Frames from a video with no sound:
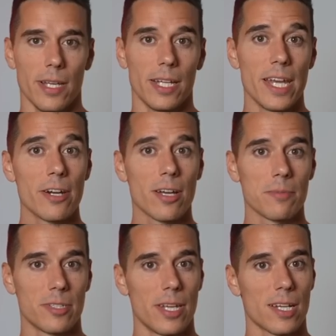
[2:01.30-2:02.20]
And here
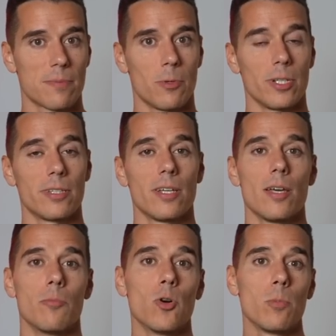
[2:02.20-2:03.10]
comes the next point,
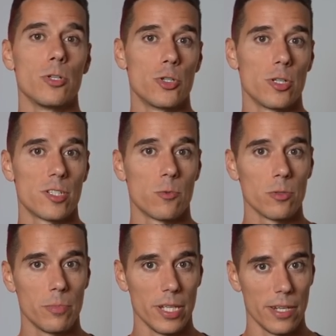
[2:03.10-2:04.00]
mobile joints
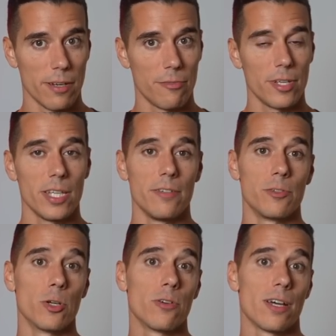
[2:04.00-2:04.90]
won't be enough if
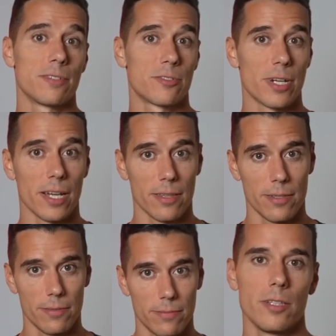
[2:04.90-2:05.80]
you don't have strength.
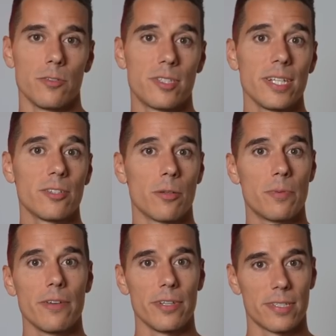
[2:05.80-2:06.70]
To stick to the
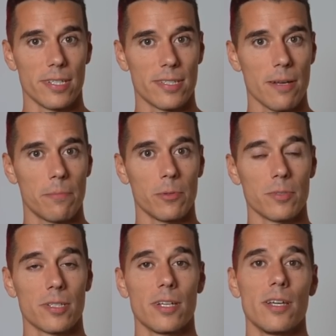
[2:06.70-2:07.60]
previous
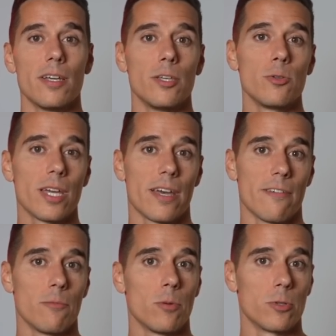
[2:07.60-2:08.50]
examples, you can
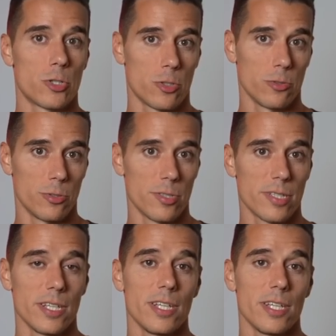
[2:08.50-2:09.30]
have mobile shoulders